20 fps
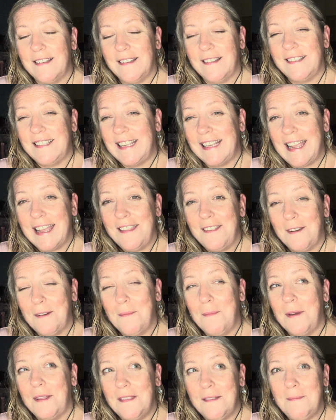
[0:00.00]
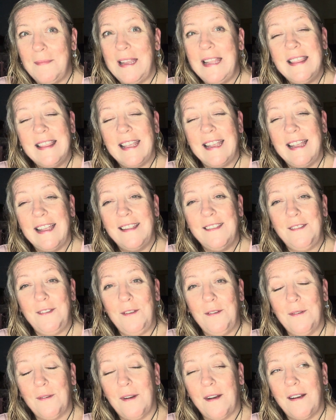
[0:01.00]
together, but the main thing is
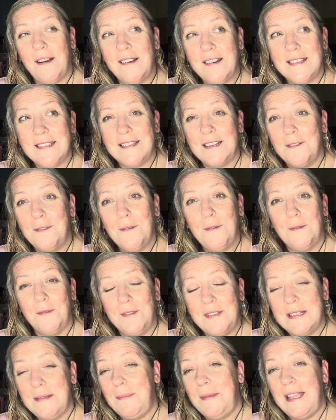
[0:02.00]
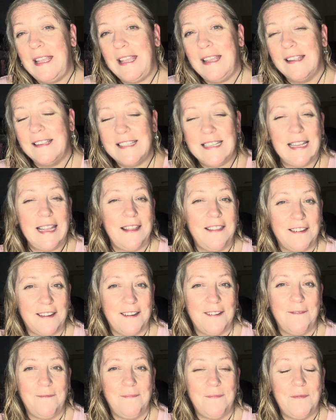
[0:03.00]
you are still going to be together
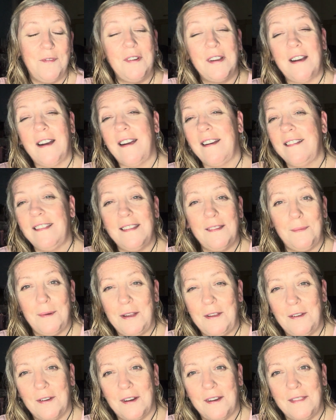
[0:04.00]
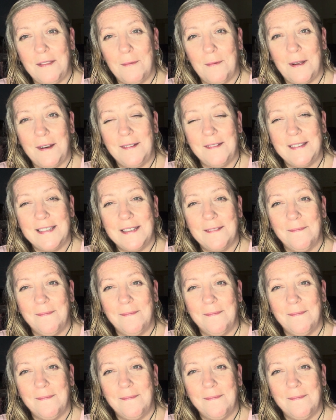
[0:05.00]
regardless where you are in the world.